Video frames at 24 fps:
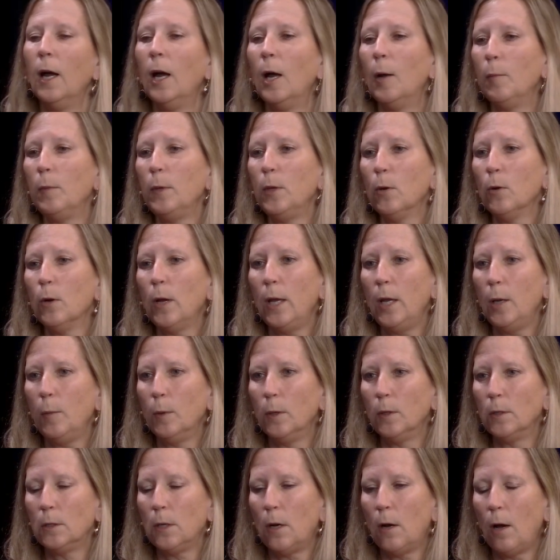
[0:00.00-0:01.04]
you're
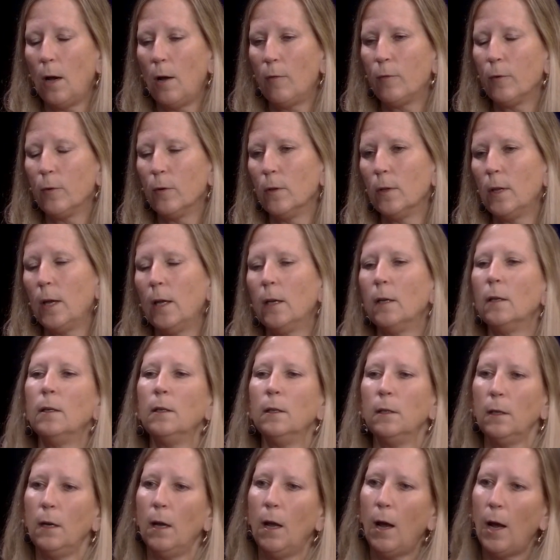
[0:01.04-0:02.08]
able to offer that
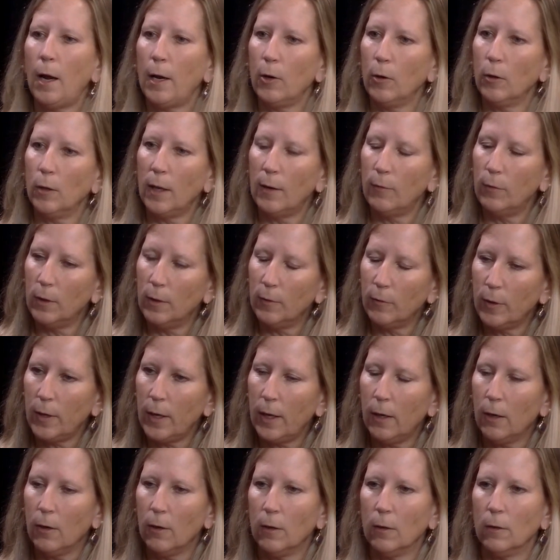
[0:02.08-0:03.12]
higher level of
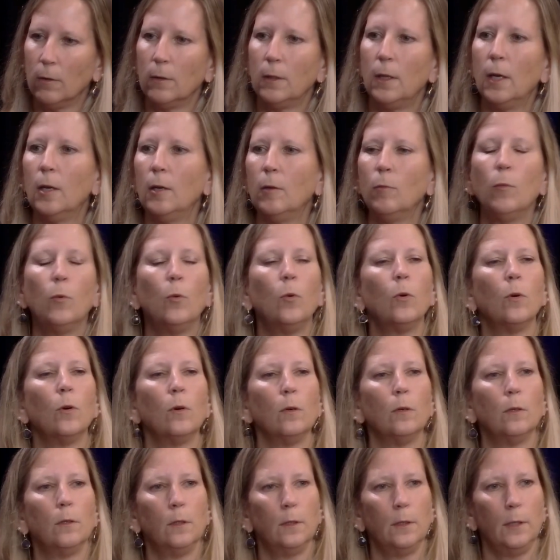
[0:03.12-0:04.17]
care,
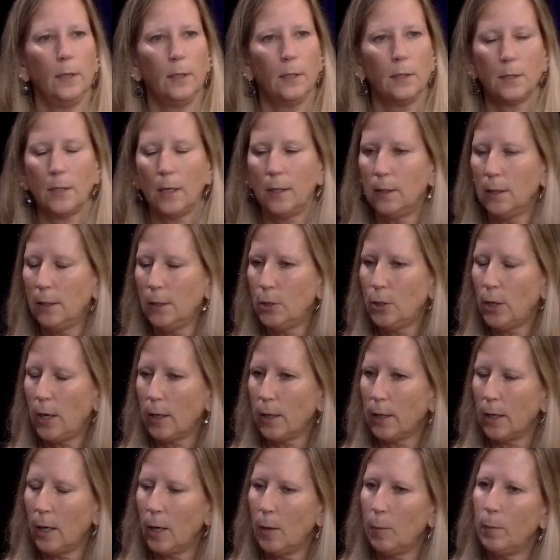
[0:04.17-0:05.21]
the extended
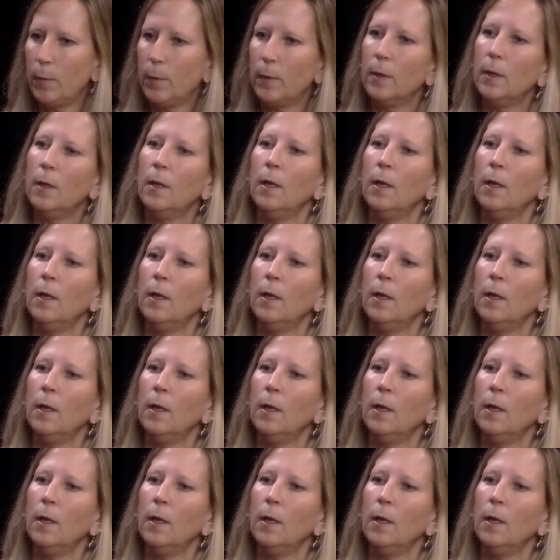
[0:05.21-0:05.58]
checkup,